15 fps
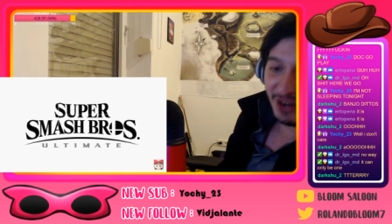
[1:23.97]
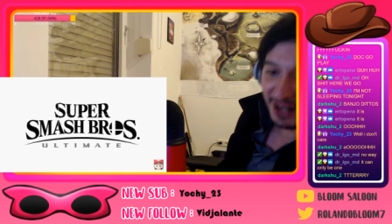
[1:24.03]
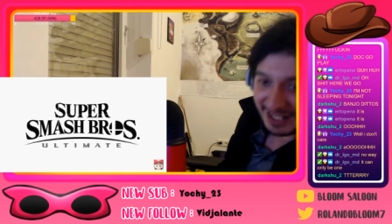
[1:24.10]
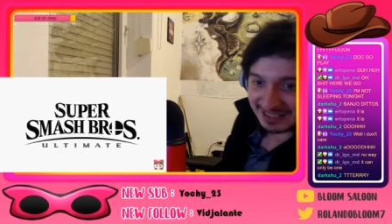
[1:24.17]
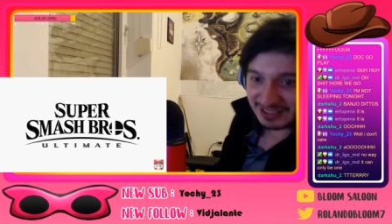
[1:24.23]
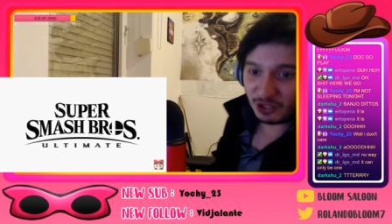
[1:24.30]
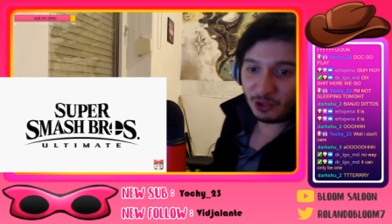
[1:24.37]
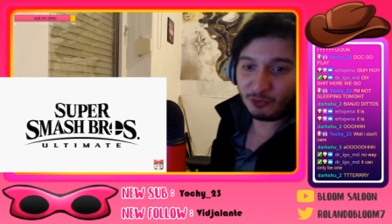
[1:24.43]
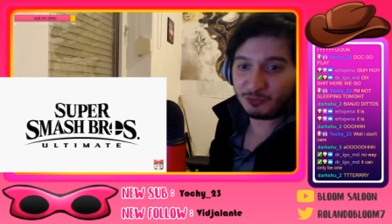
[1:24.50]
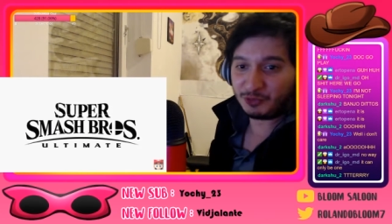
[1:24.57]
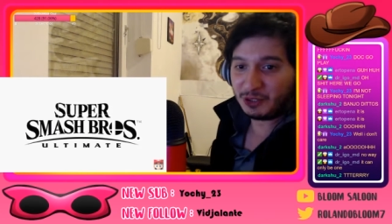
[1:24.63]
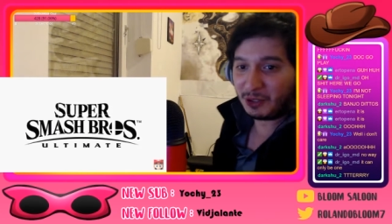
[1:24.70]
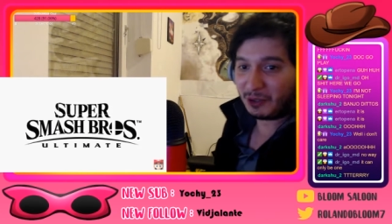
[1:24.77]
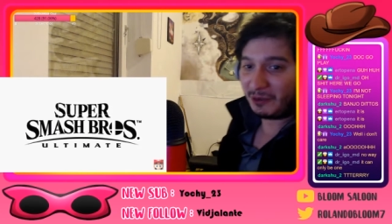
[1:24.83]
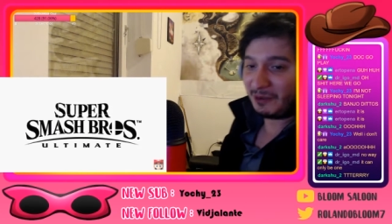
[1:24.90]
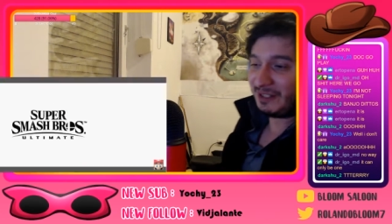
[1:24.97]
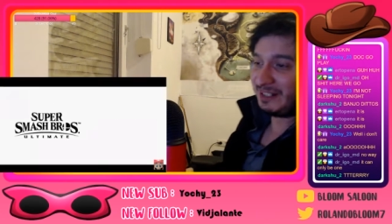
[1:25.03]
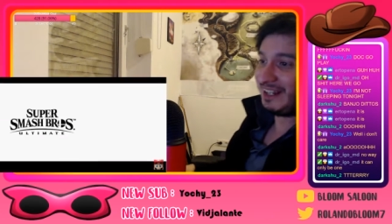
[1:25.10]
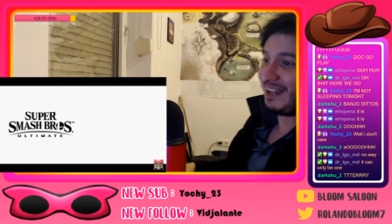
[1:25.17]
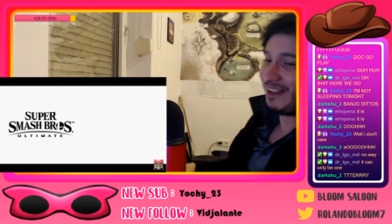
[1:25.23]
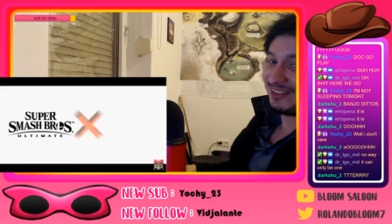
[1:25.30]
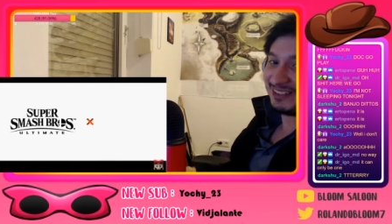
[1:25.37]
the fatal
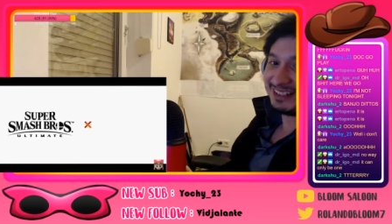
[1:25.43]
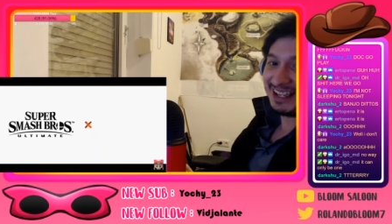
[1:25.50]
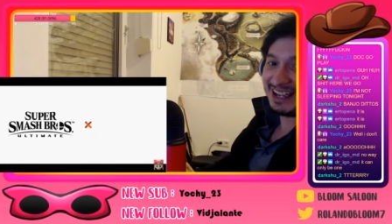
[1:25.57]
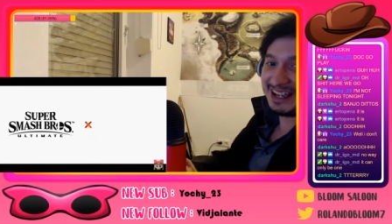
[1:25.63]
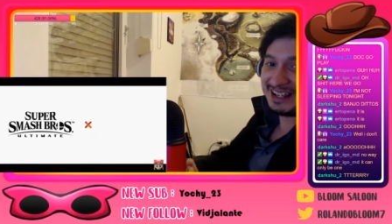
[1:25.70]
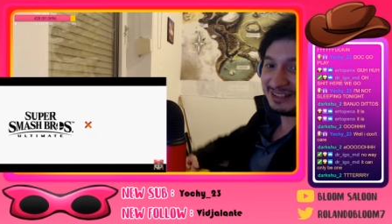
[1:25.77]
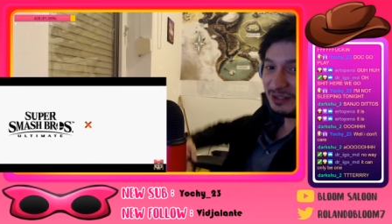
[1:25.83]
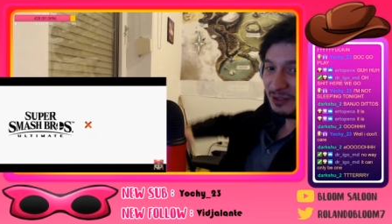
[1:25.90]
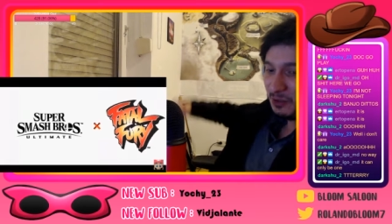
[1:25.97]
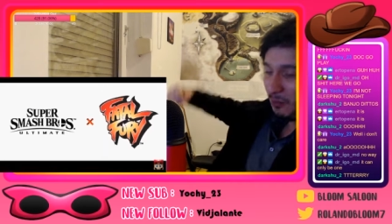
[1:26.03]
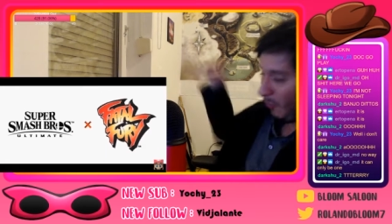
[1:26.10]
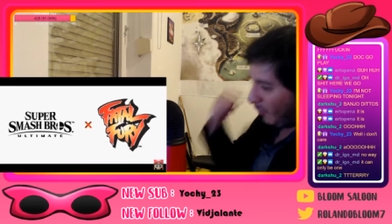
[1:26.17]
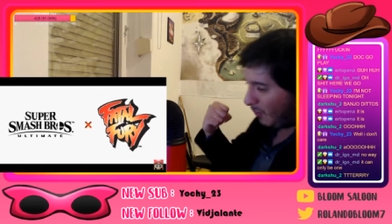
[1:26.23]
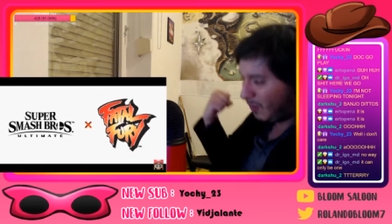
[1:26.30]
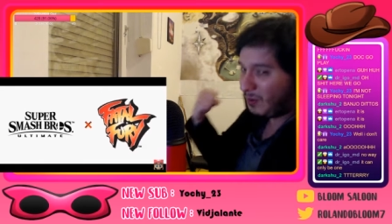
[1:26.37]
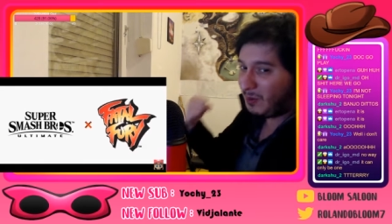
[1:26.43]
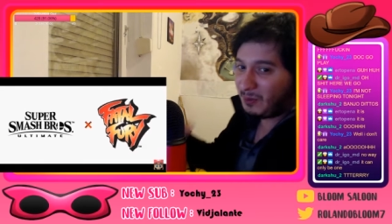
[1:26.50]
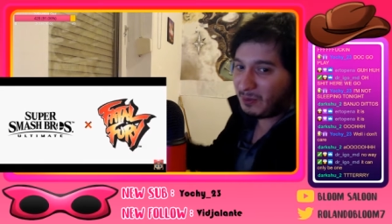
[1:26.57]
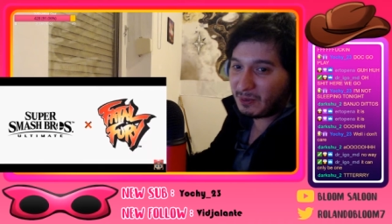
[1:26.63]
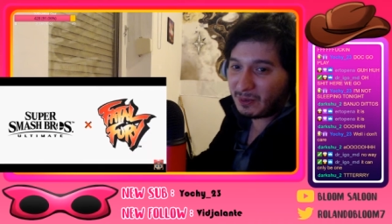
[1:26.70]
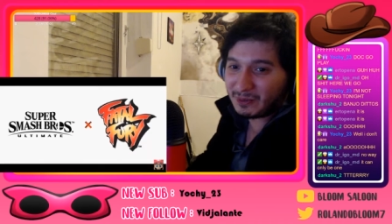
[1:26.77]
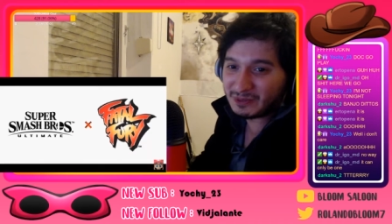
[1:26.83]
fury. Hell yeah, dude.
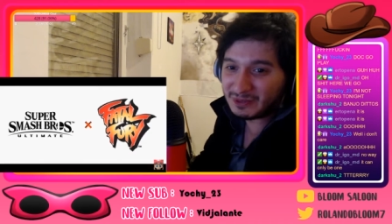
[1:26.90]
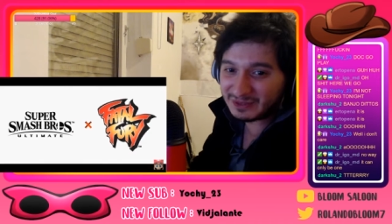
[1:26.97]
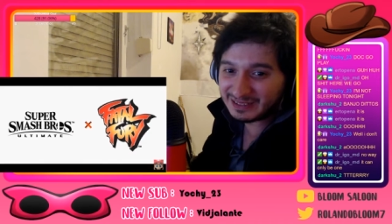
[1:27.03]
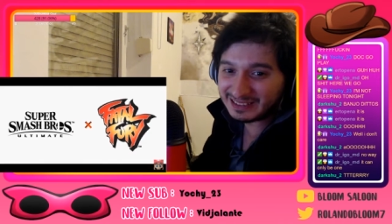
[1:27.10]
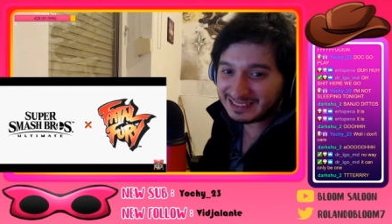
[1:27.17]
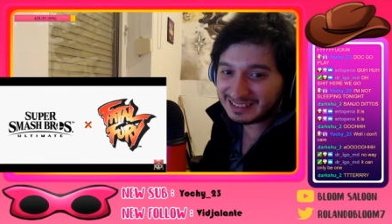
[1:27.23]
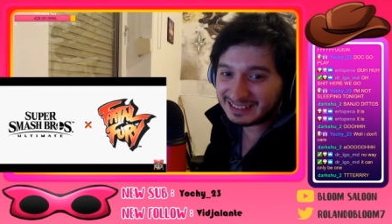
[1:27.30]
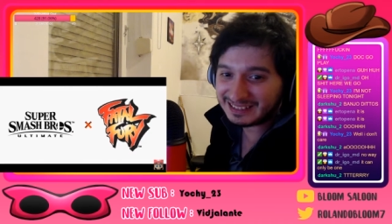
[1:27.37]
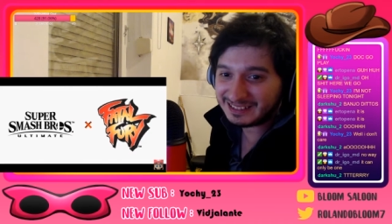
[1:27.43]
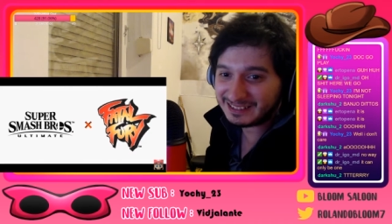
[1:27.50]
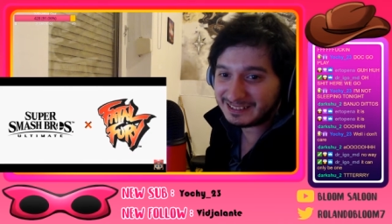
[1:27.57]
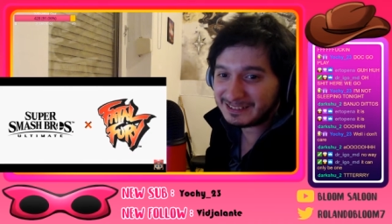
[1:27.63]
Woo!